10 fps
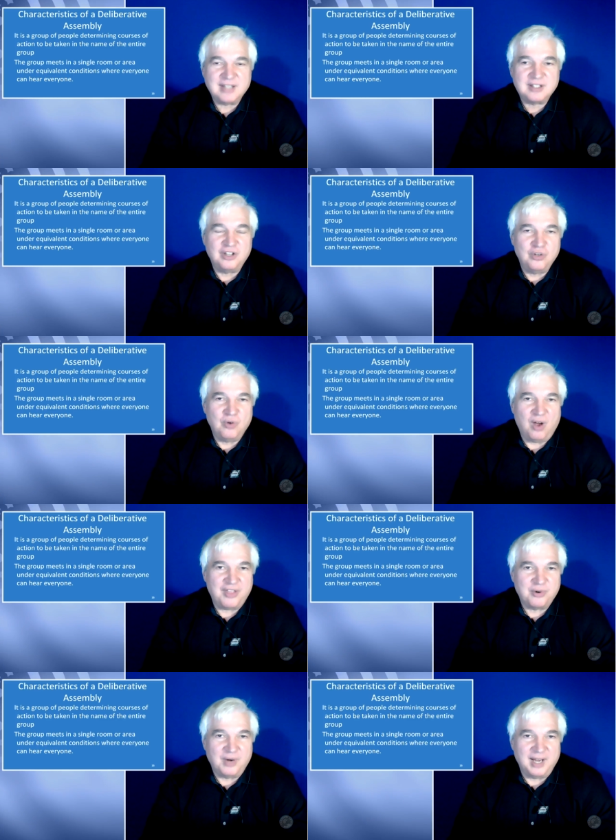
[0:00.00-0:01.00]
ask that you
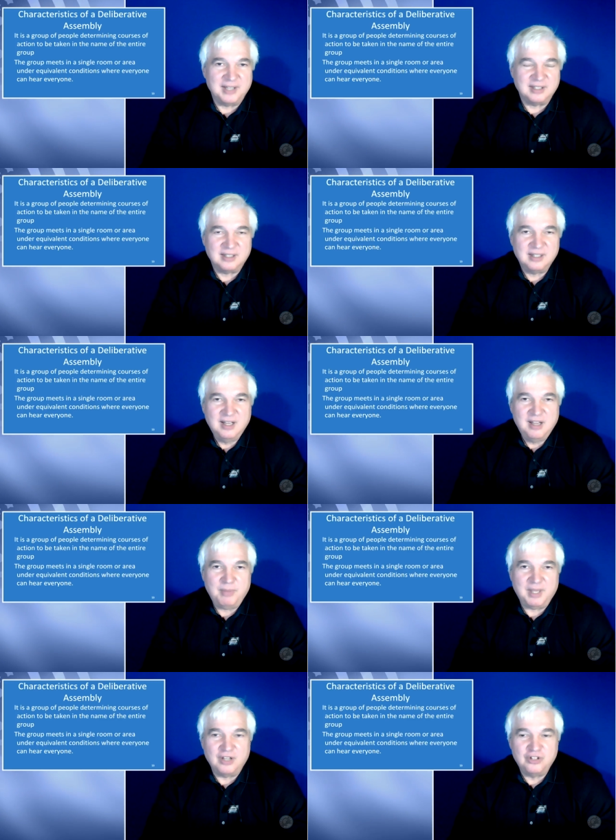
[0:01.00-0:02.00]
authorize it
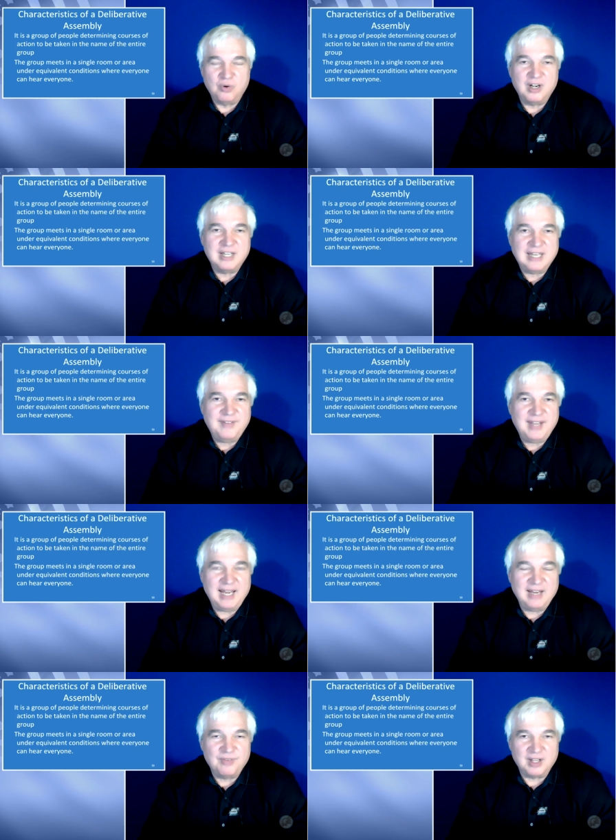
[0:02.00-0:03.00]
because you are
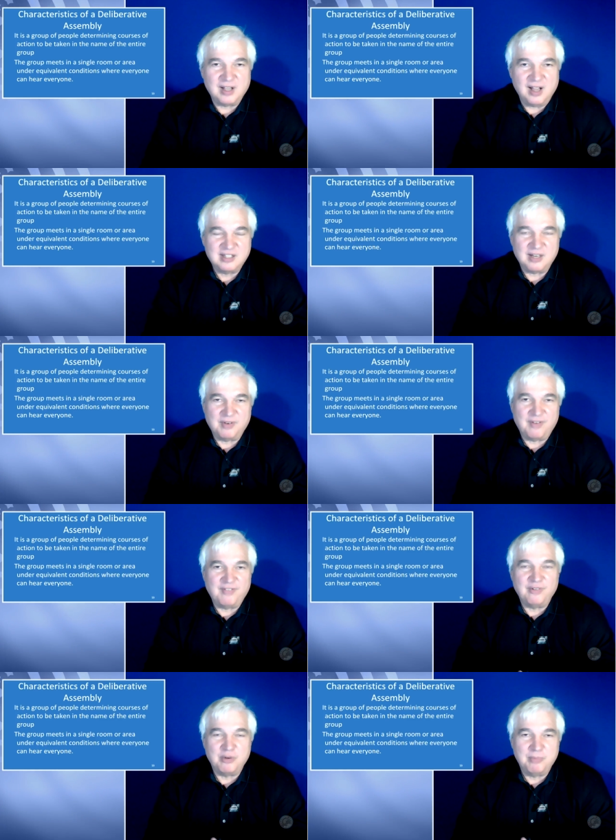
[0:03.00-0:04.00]
deviating from the concept of
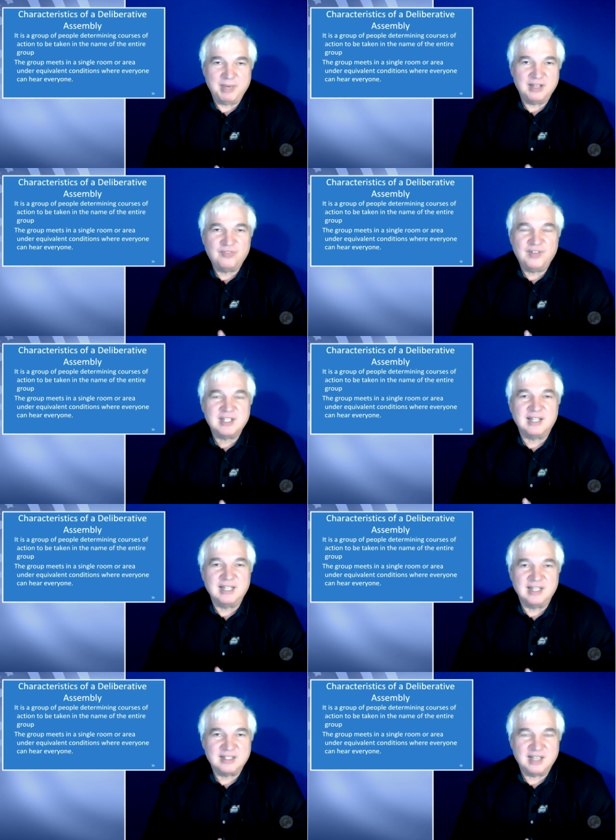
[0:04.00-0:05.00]
everyone being physically
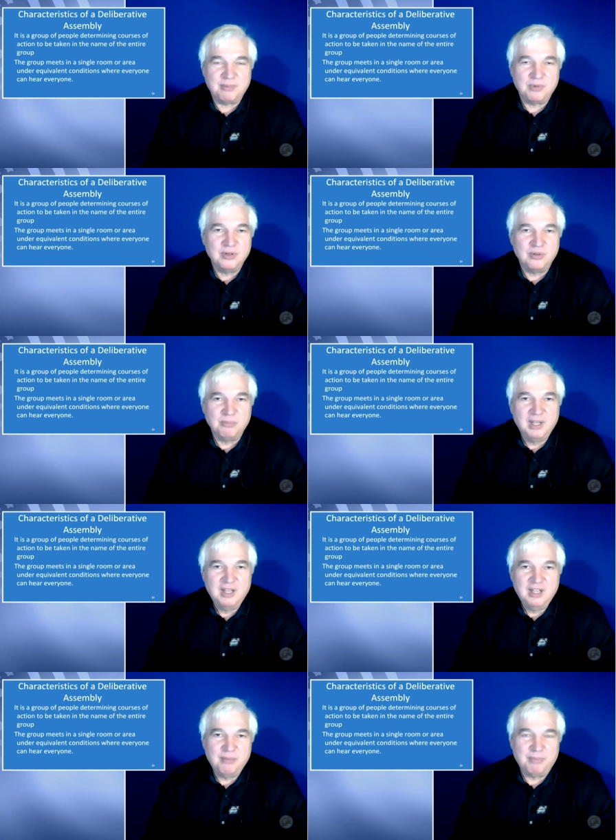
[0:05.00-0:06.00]
in the same room.
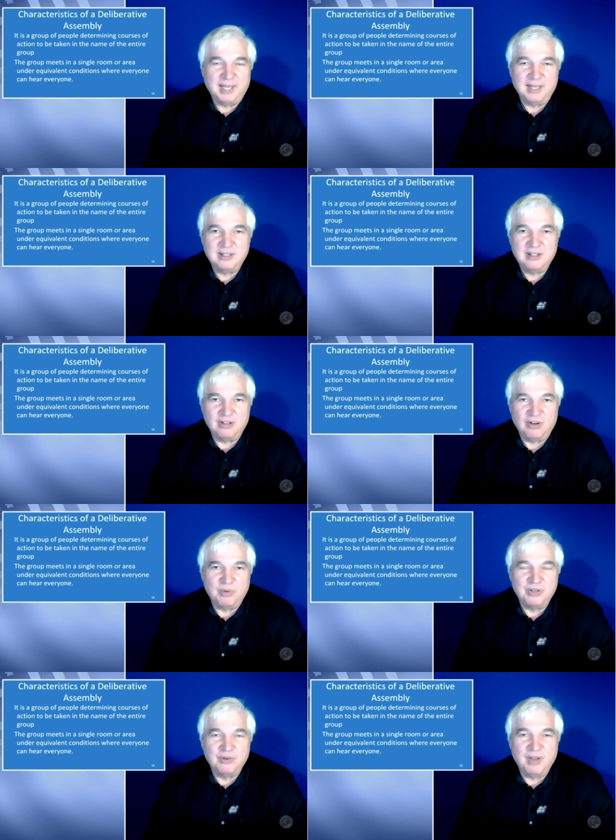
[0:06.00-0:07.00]
But you know
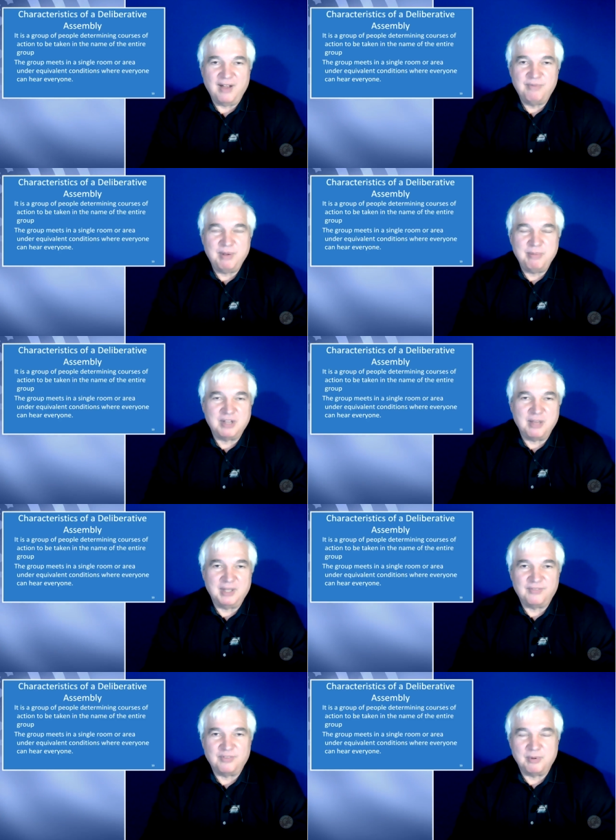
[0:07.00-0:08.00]
when you have people
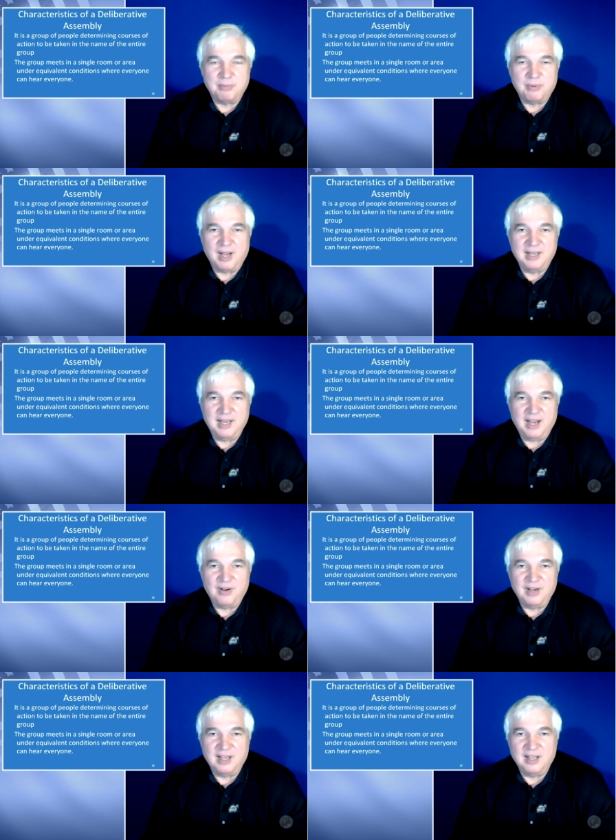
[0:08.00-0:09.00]
coming in from a broad
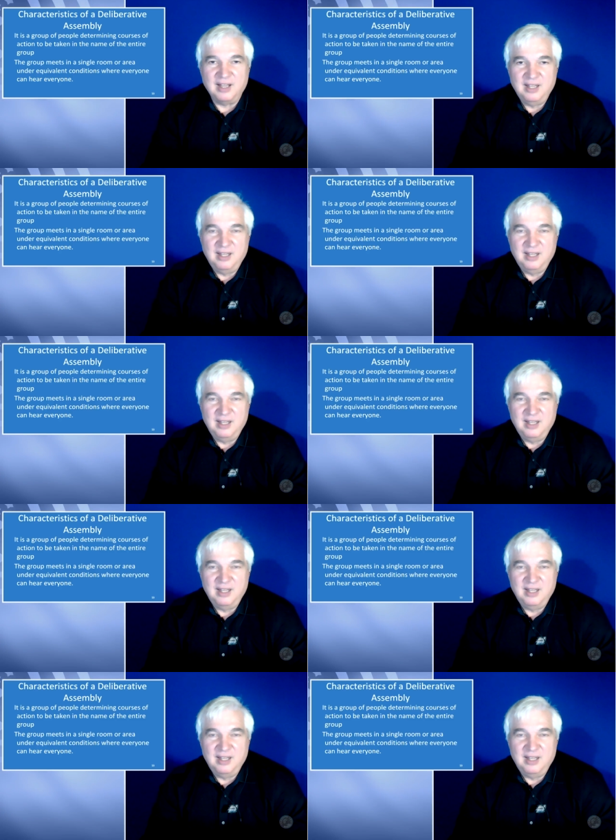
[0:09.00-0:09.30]
area,